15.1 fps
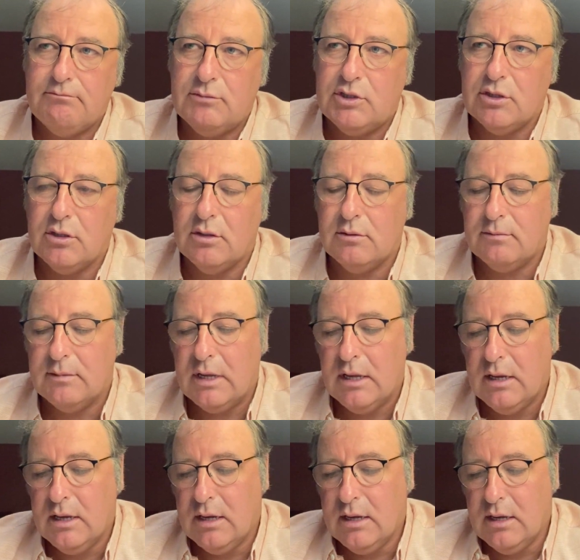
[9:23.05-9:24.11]
So
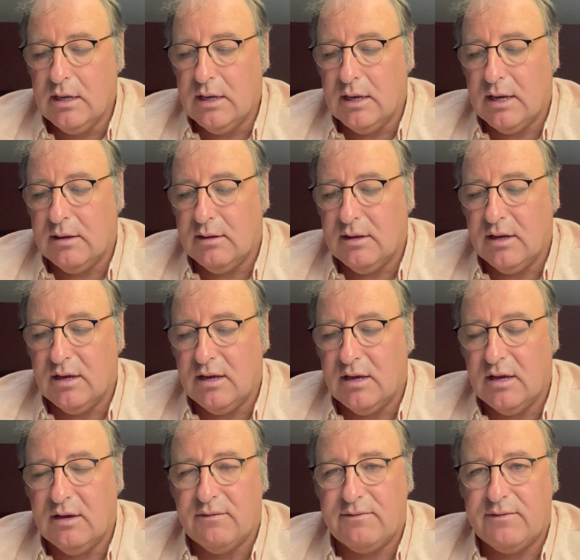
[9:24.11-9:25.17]

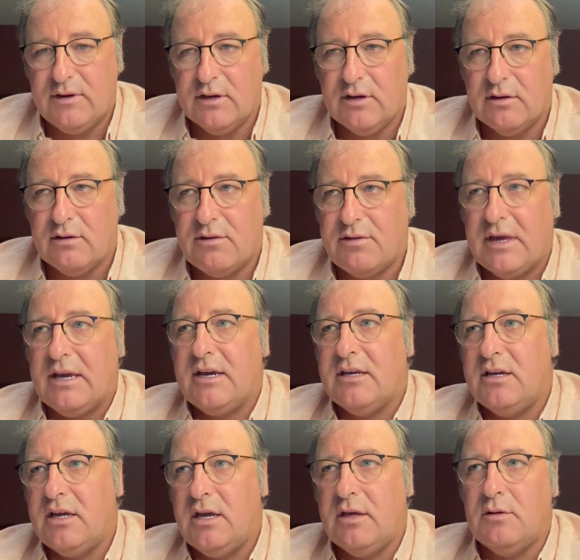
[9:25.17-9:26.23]
if you're
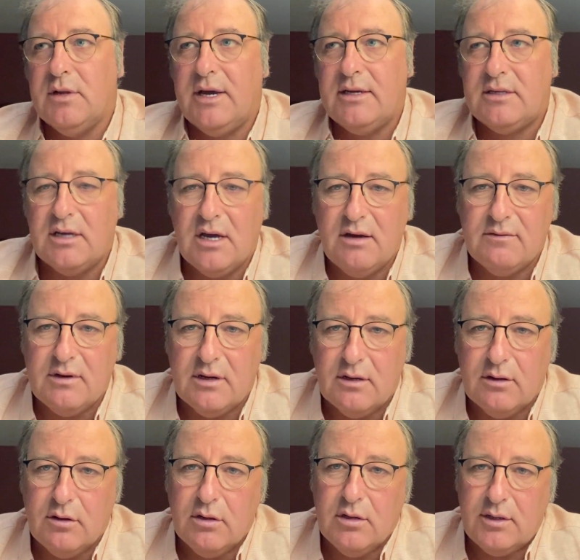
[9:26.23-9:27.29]
thinking that you'd like to have
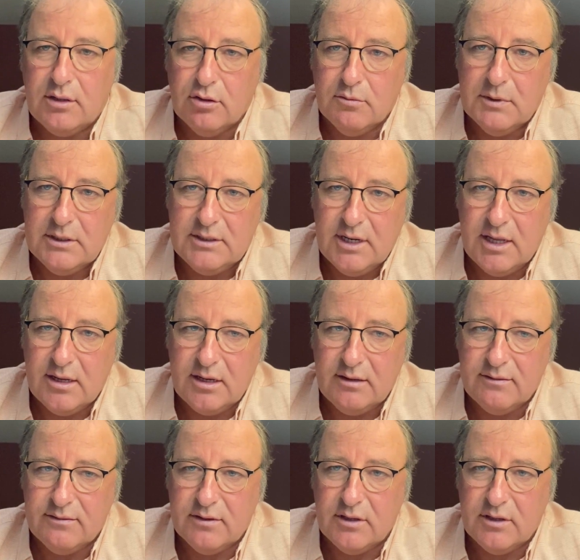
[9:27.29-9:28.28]
a holiday home in Tenerife,